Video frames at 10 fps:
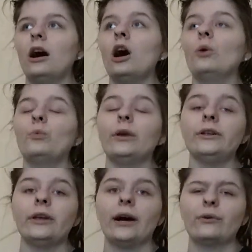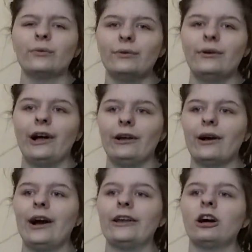Oh wait, yeah.
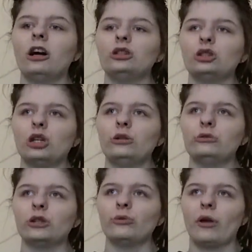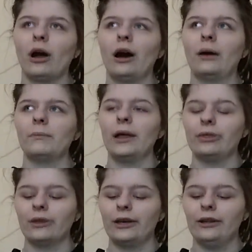I got a JoJo cup,
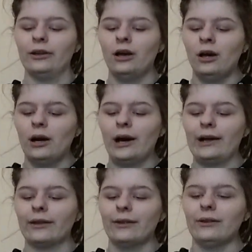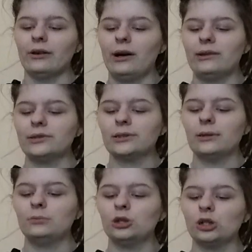and then I got
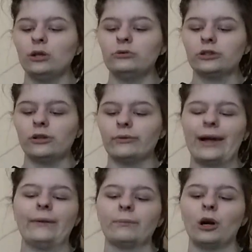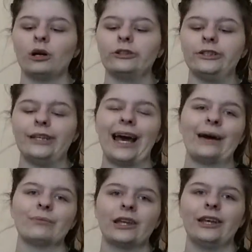some JoJo like party
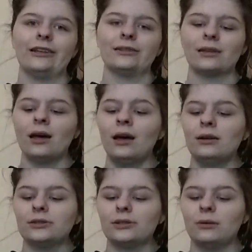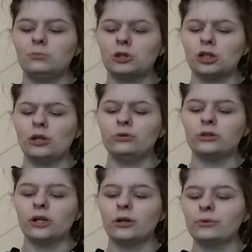napkins, some
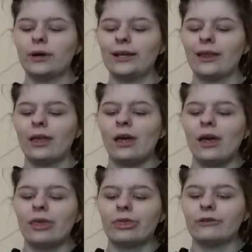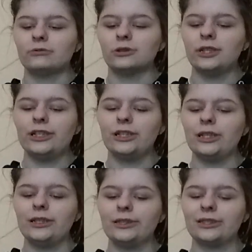JoJo like
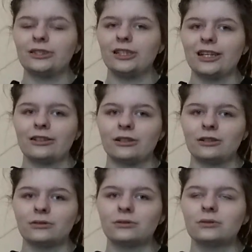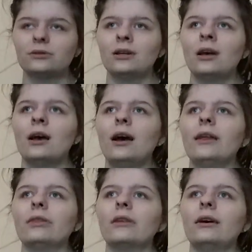3D stickers,
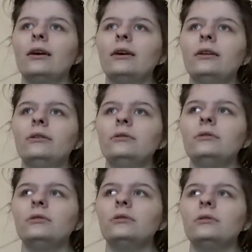and then,